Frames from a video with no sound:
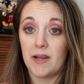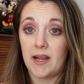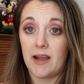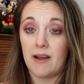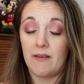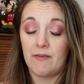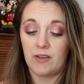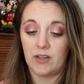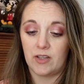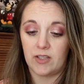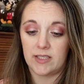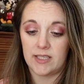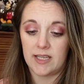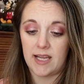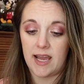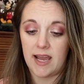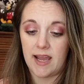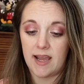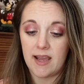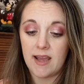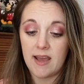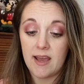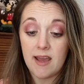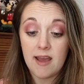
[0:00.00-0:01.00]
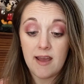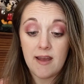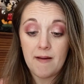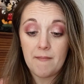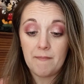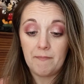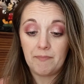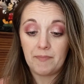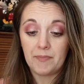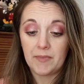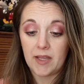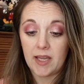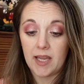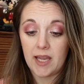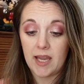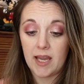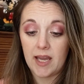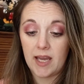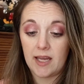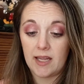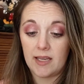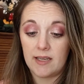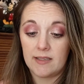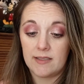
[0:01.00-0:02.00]
going to have a good day.
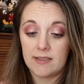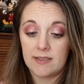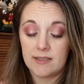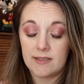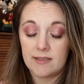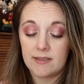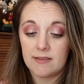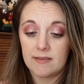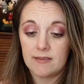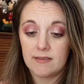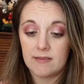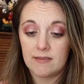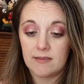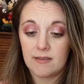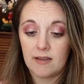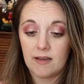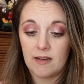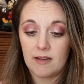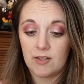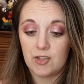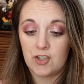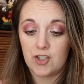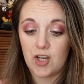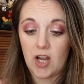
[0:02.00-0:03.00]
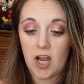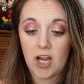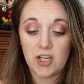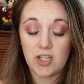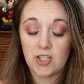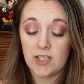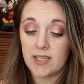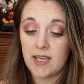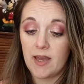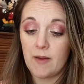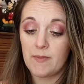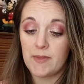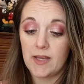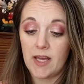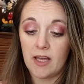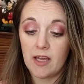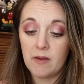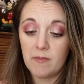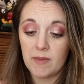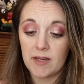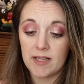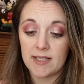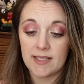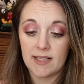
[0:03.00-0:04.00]
And I just kept
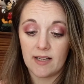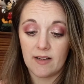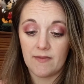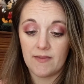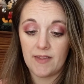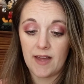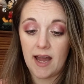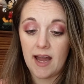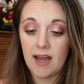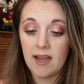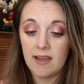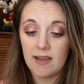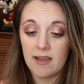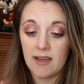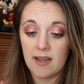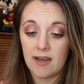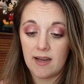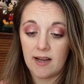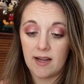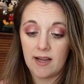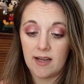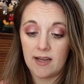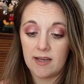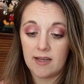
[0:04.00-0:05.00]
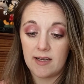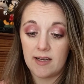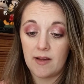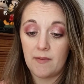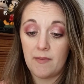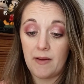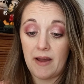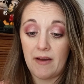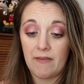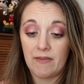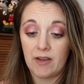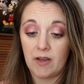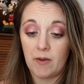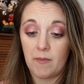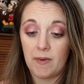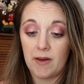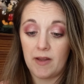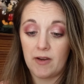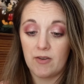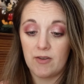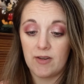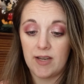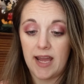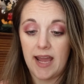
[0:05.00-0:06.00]
telling myself that, and I ended up having a
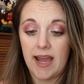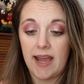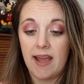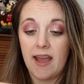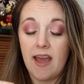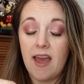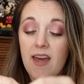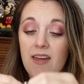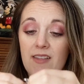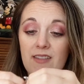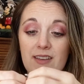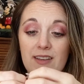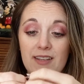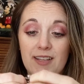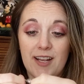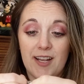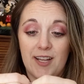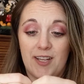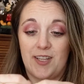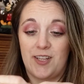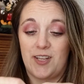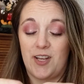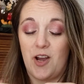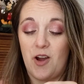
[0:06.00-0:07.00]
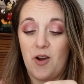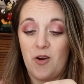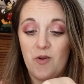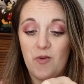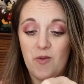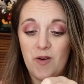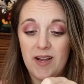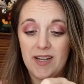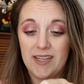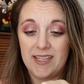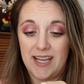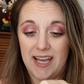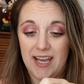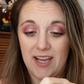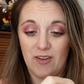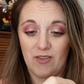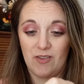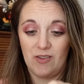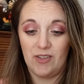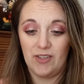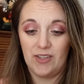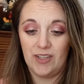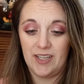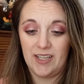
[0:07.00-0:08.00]
better day. This is so
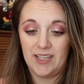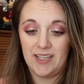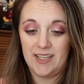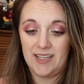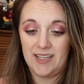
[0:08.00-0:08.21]
tangled.